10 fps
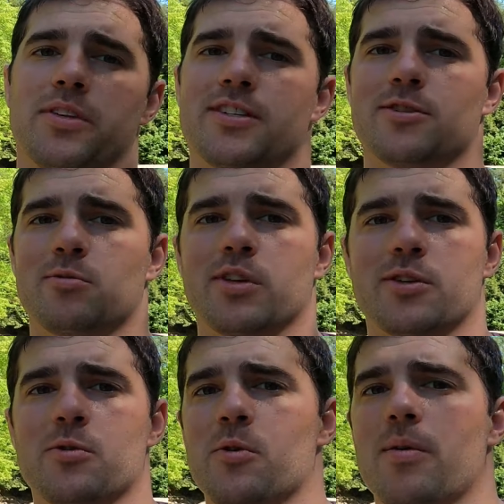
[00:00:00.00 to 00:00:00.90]
This is really
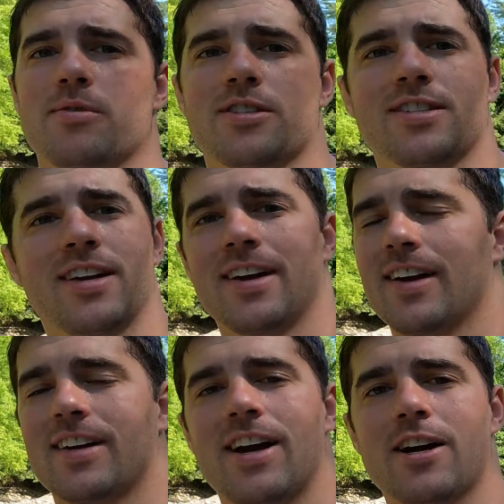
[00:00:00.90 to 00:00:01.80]
cool. I'm just
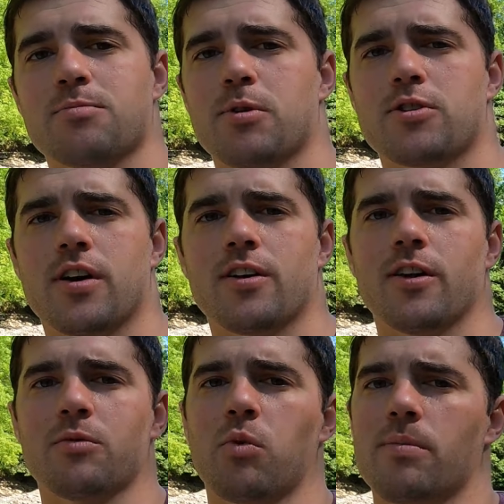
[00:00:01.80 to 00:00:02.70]
gosh, brook trout are
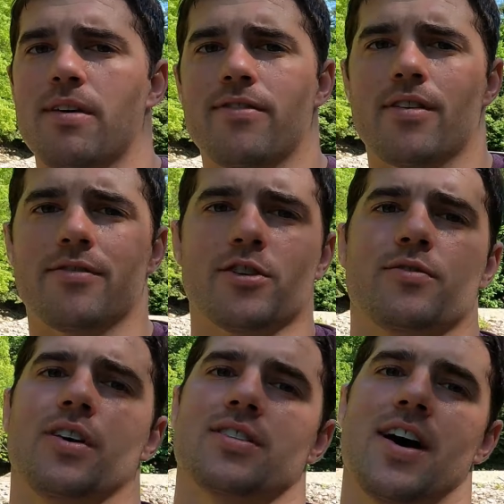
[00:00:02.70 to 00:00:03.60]
like one of my favorite fish
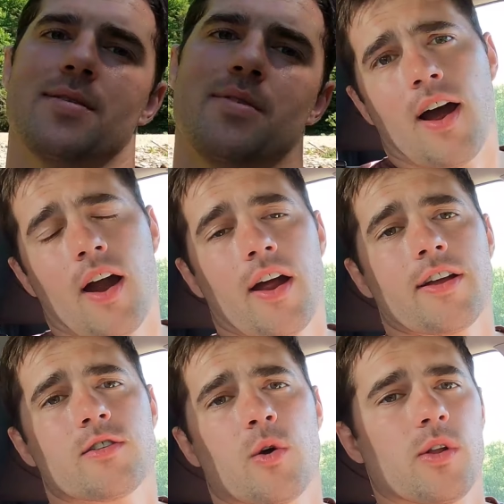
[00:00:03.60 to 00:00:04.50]
of all time. All right,
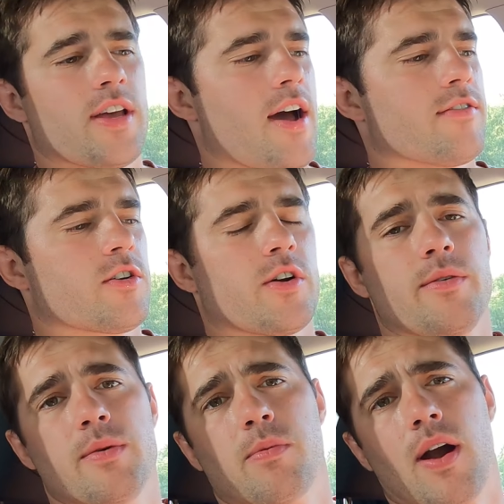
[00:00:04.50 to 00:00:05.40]
I totally have a
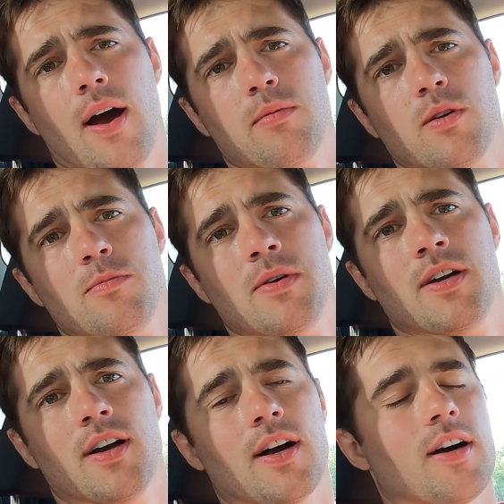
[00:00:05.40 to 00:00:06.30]
creemee problem.
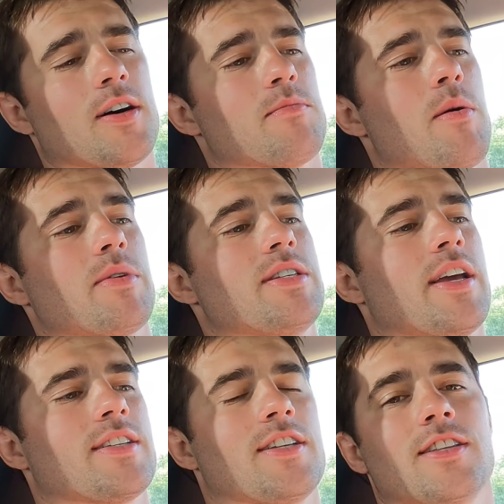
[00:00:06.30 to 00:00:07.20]
Um, I'm
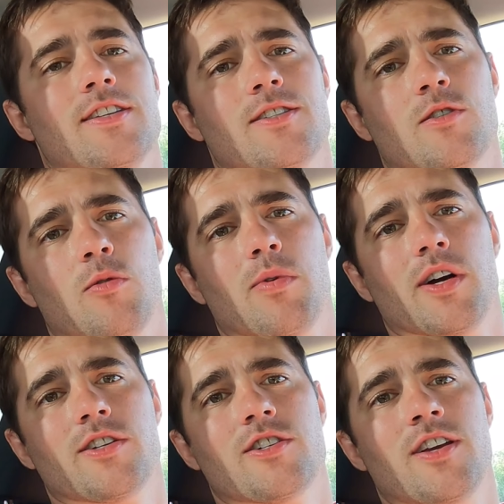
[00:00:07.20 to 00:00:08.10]
addicted to these so
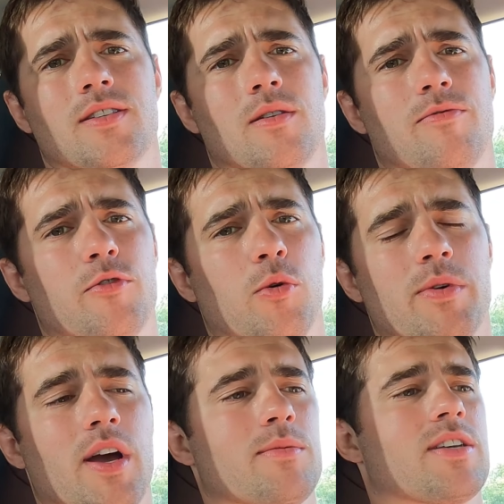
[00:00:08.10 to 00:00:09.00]
much. It's gonna fuel
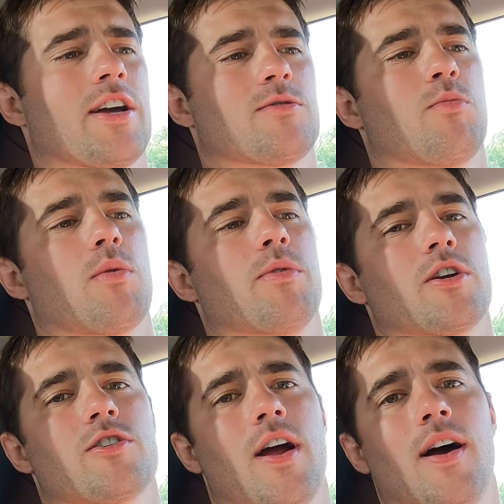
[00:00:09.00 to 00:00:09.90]
me up to catch more
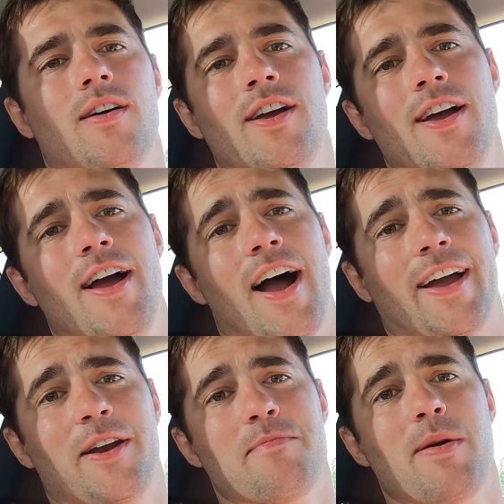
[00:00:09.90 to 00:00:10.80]
brook trout. I
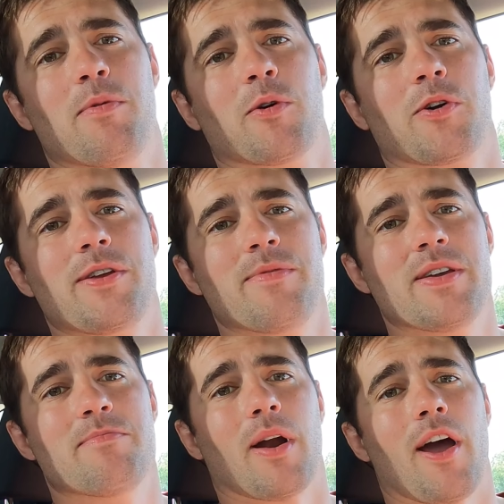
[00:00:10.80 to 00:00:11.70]
got a maple
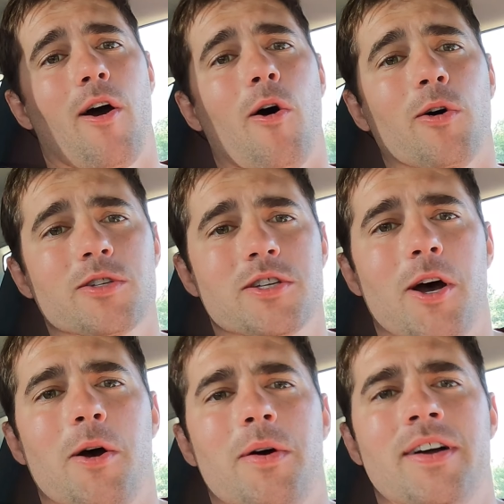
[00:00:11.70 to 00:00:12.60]
creemee, but I
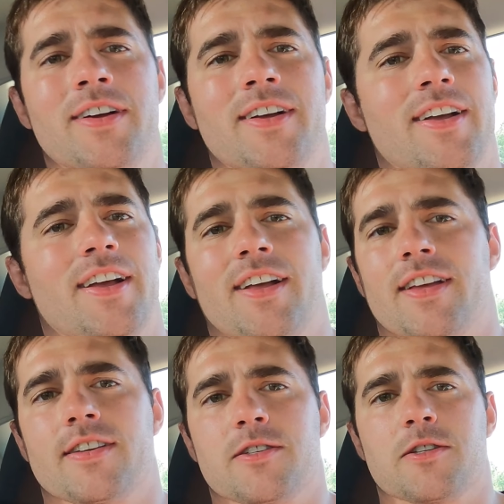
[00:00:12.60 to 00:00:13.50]
also,
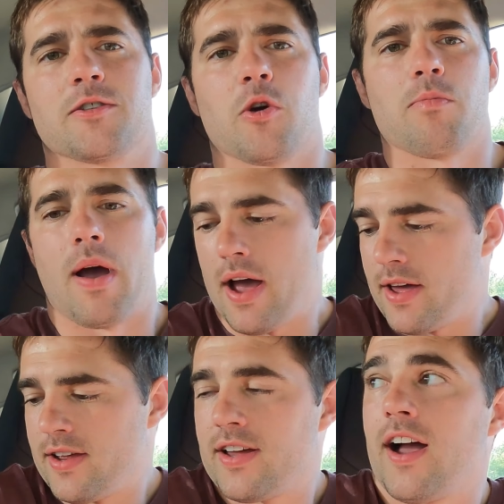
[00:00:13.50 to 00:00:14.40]
this is so
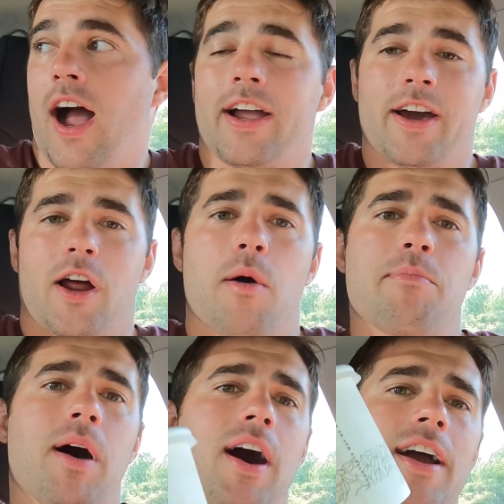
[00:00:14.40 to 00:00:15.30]
bad. I got a
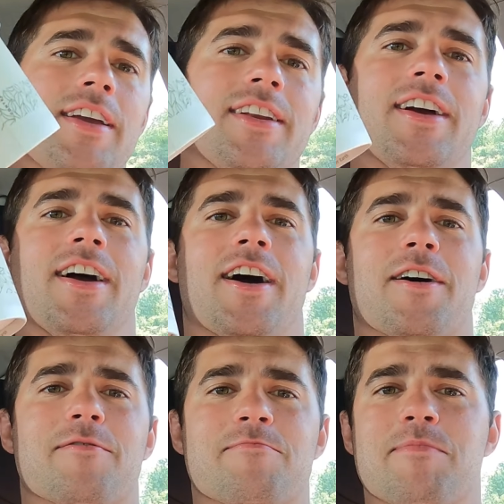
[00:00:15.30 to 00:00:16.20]
pint
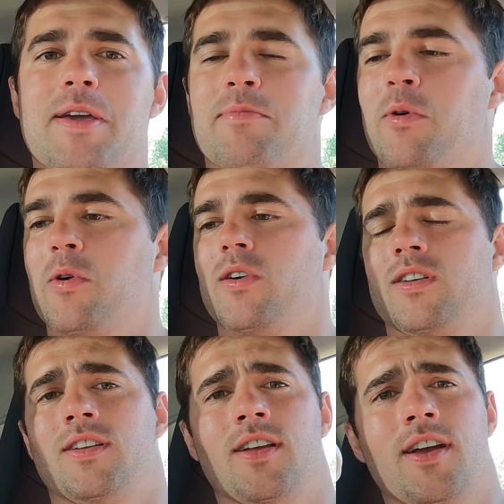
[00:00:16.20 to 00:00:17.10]
of maple
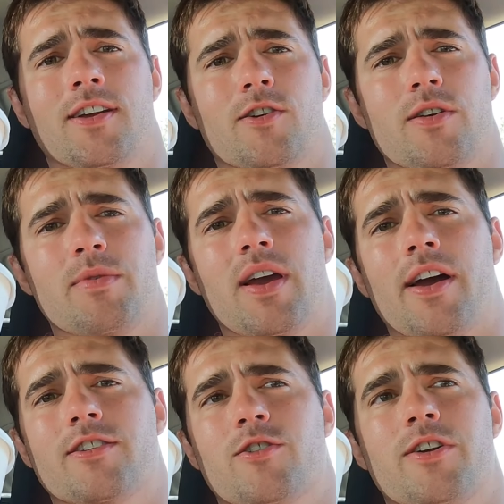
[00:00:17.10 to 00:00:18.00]
creemee
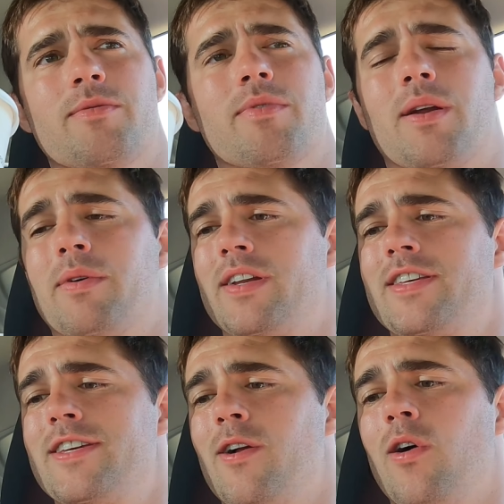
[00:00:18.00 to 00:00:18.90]
ice cream that I'm gonna
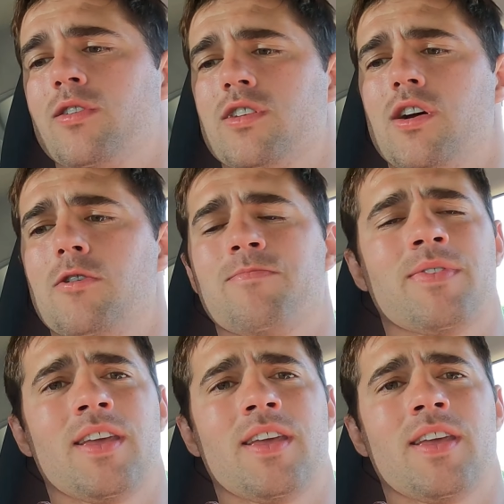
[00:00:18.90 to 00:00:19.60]
eat also.